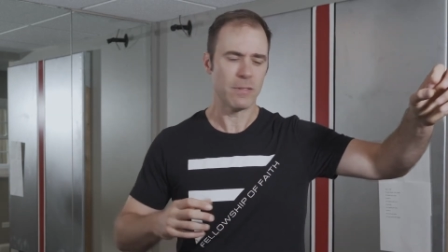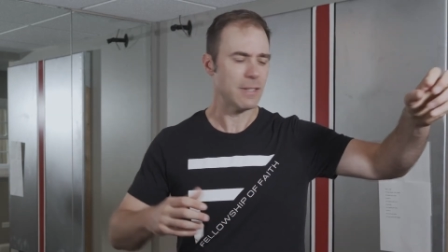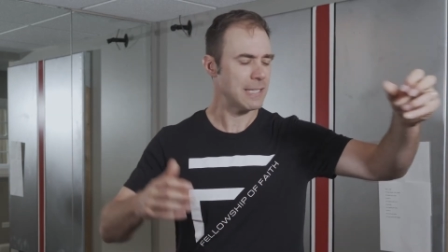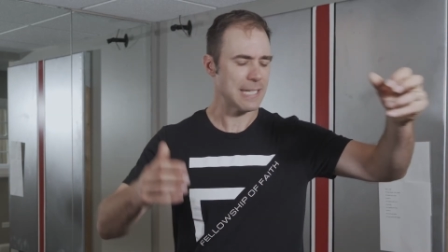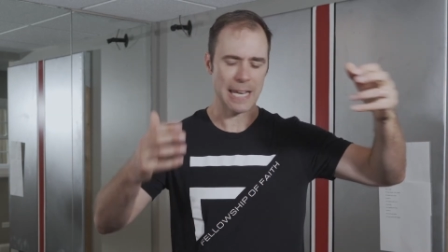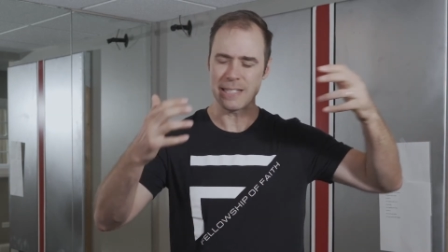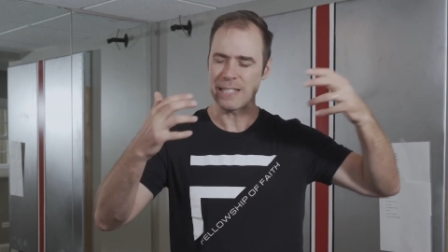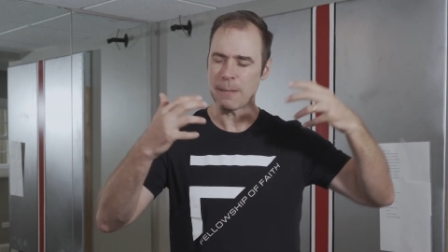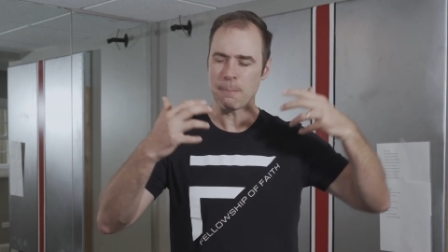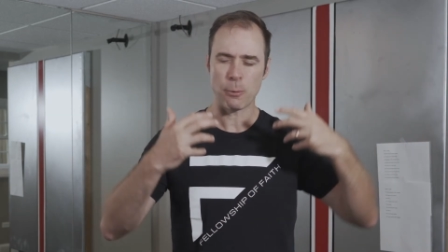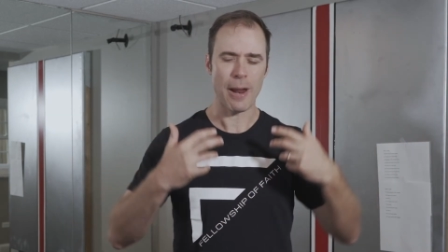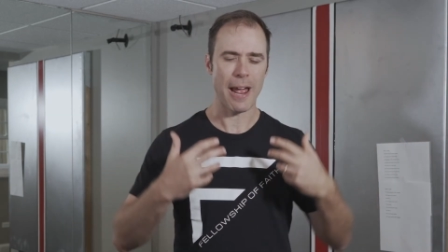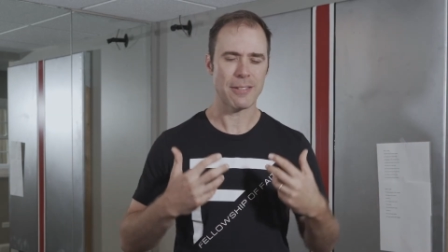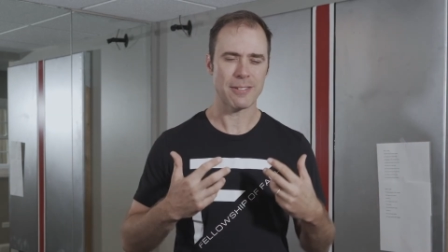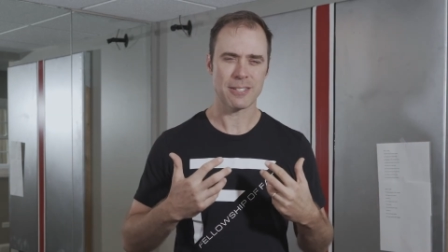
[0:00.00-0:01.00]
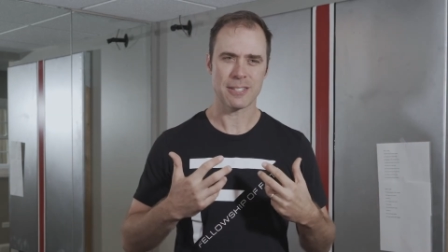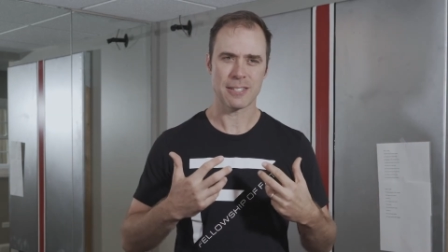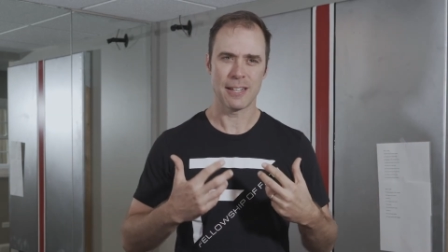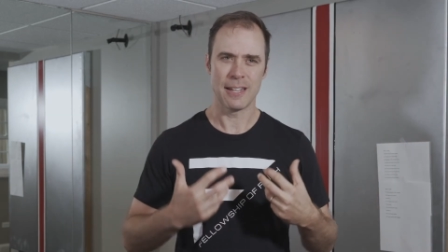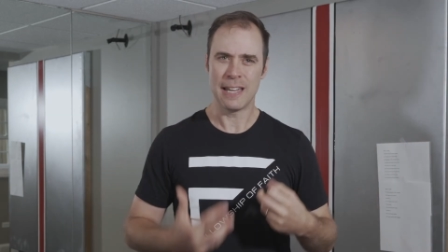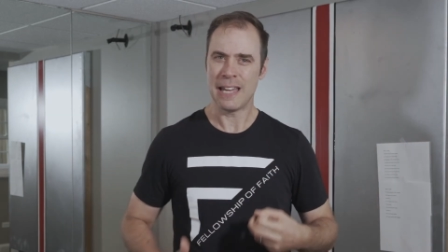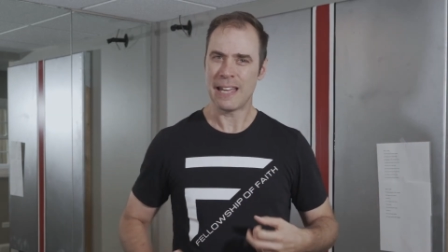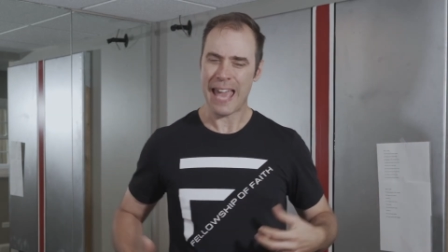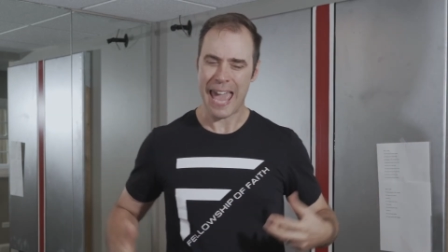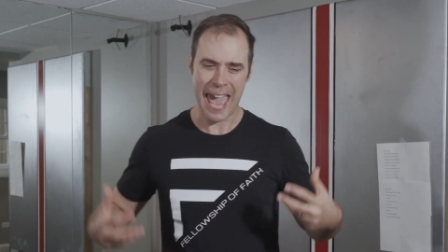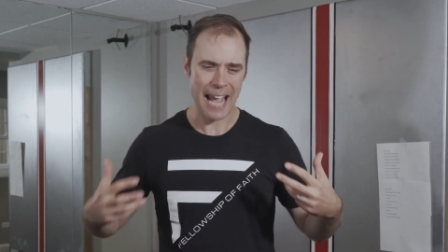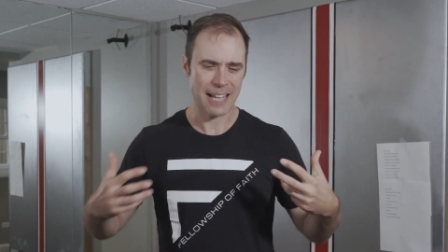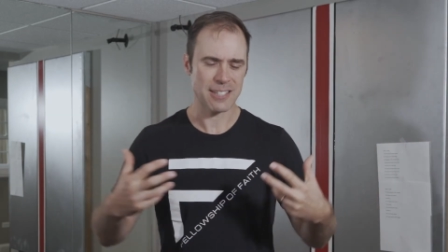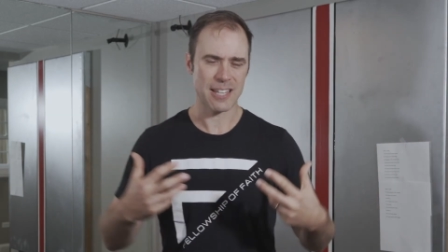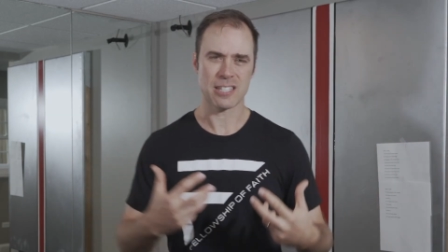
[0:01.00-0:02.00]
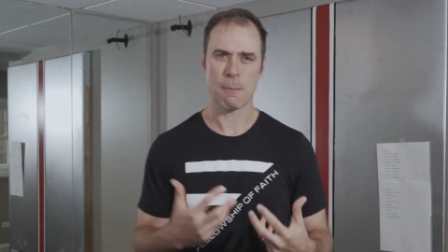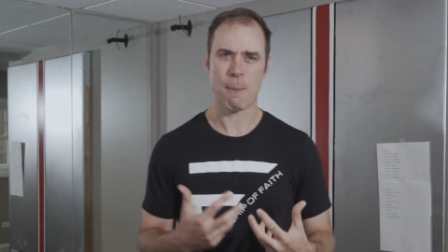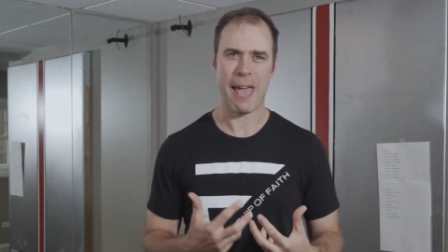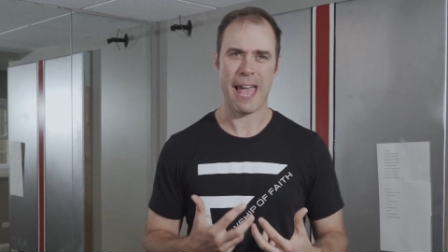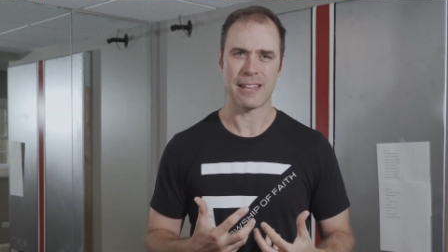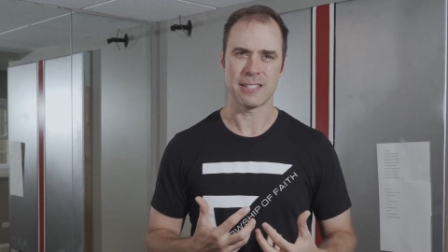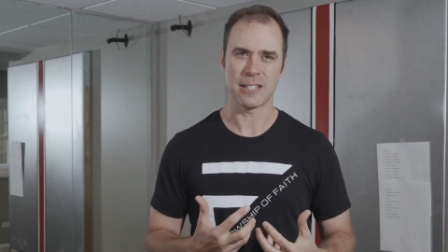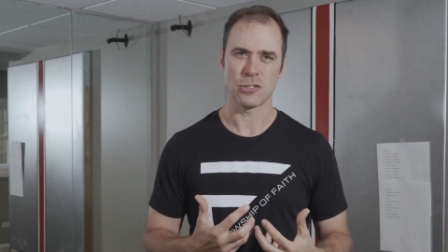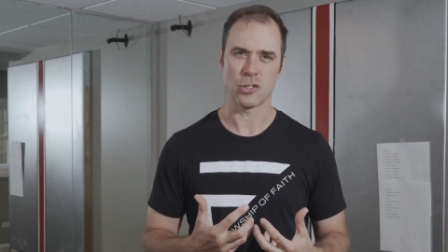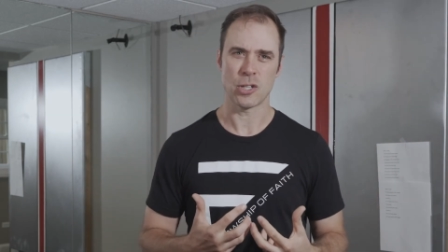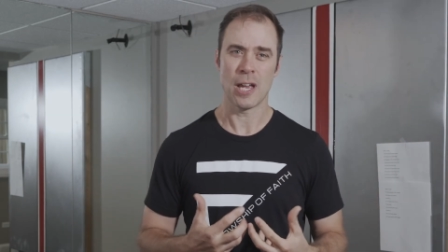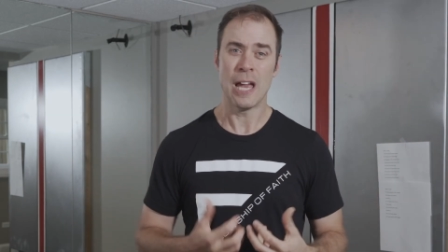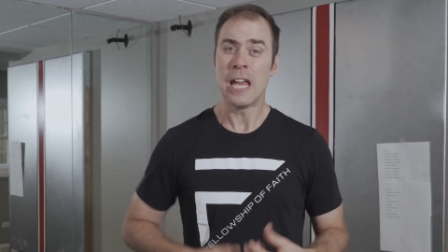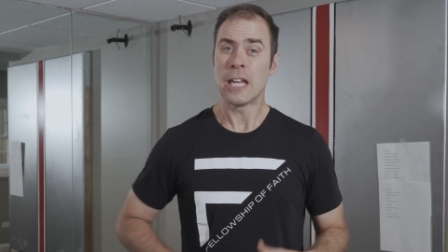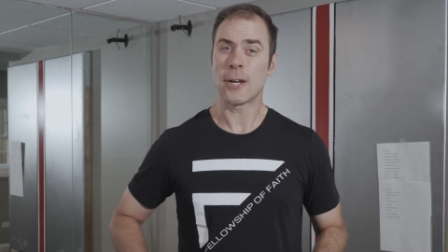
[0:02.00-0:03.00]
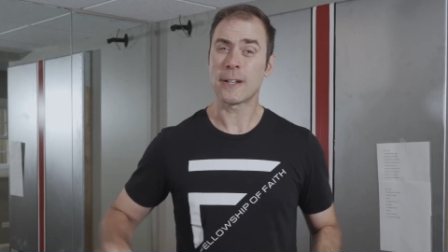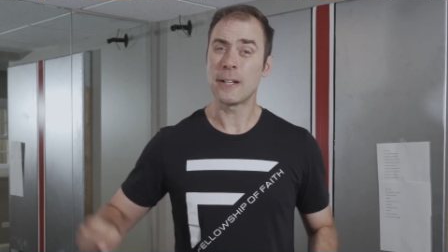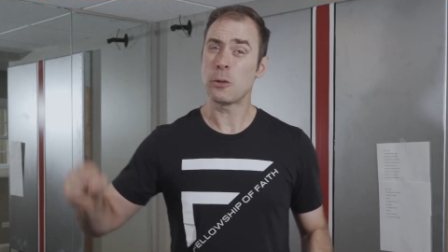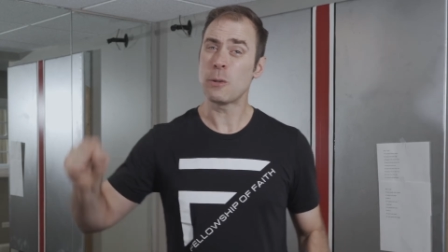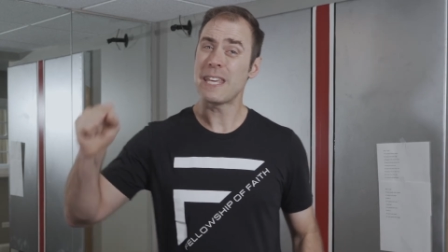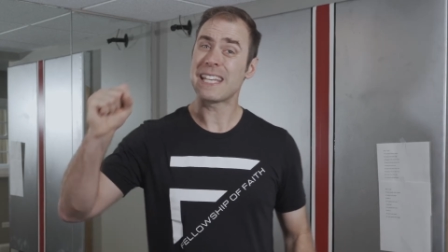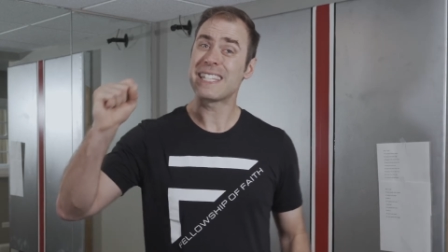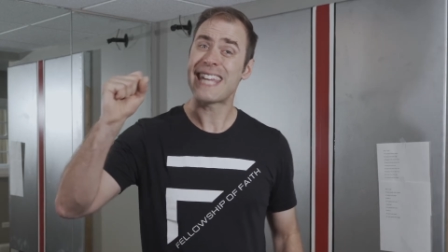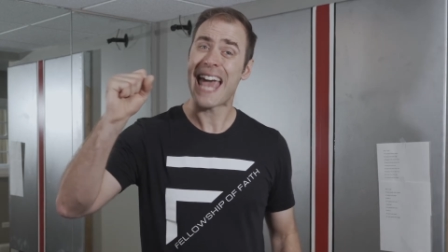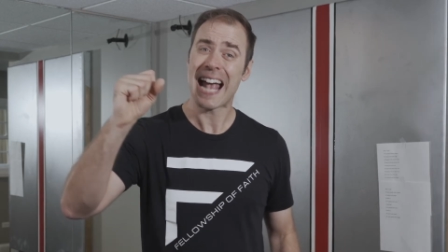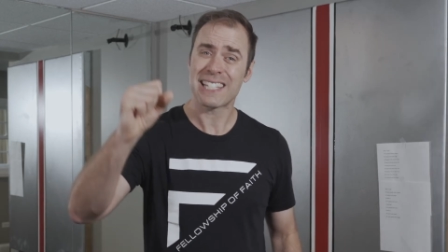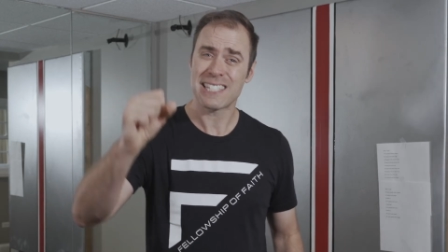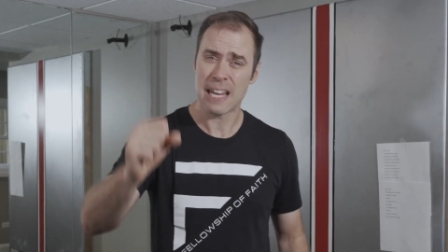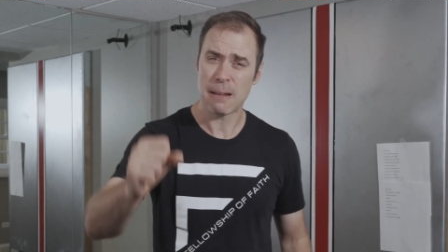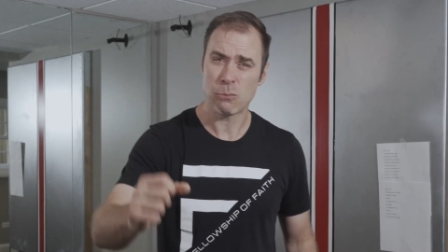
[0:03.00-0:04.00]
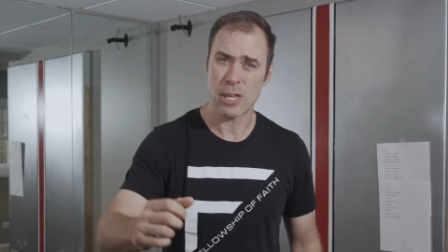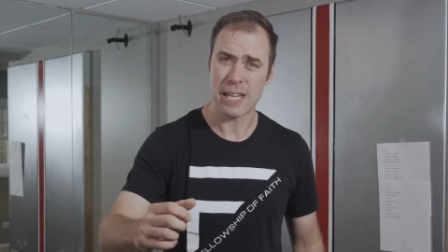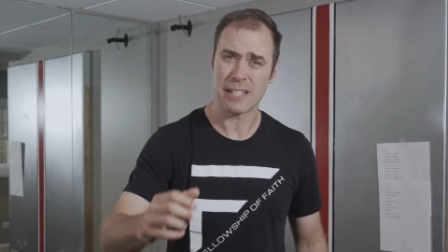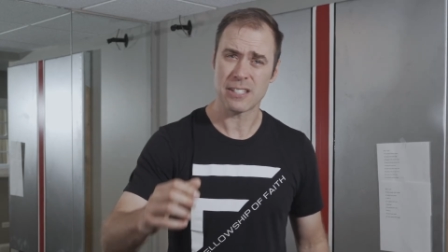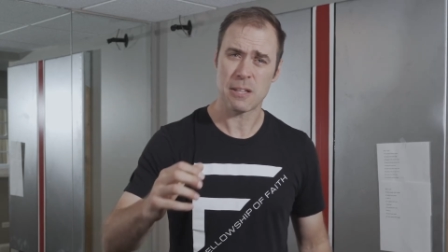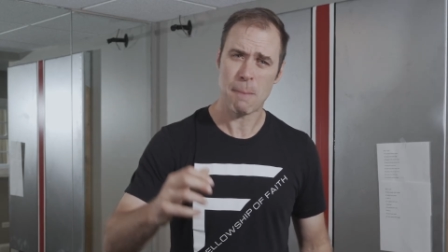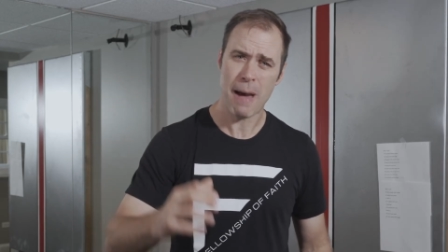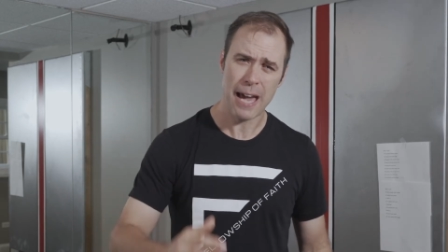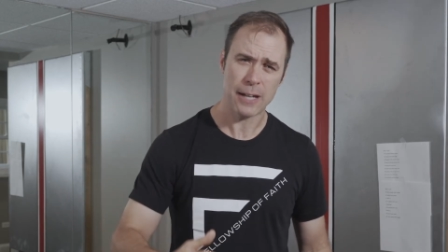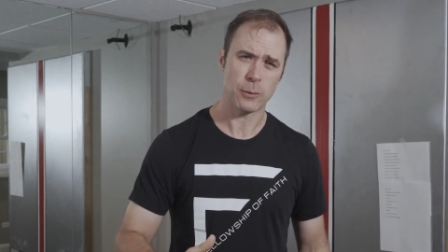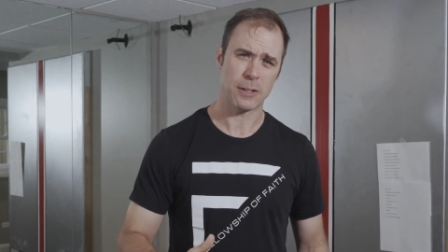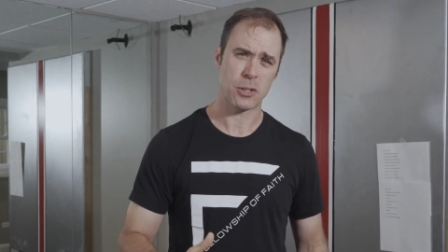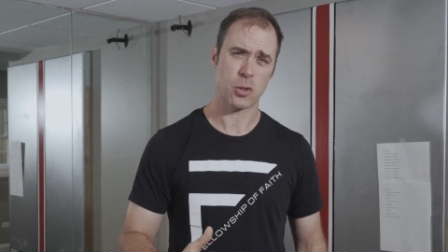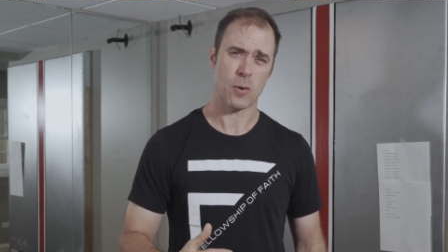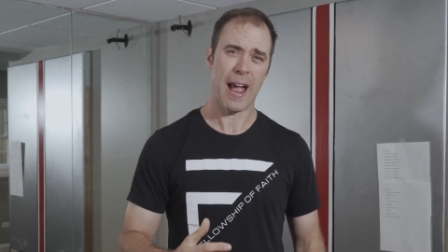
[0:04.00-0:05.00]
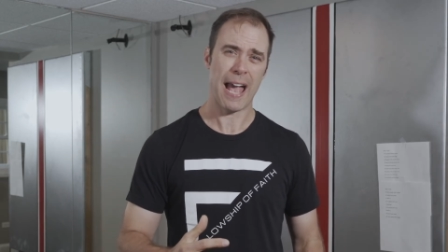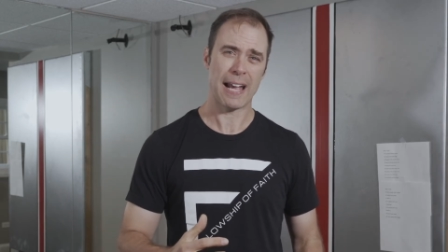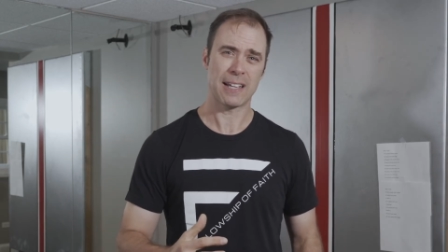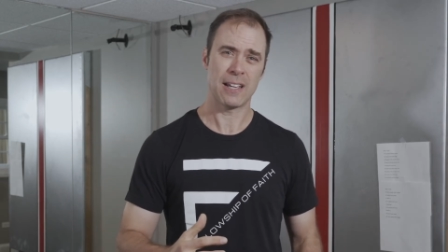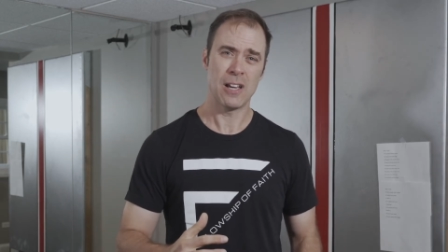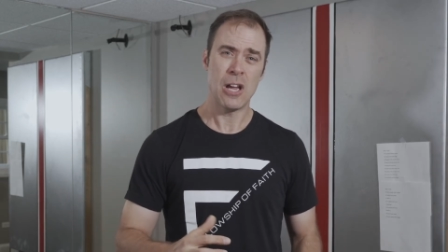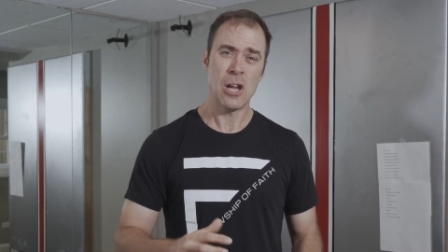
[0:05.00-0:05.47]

10 deep breaths. Access the passage. You're going to do the exact same thing as the moderate track.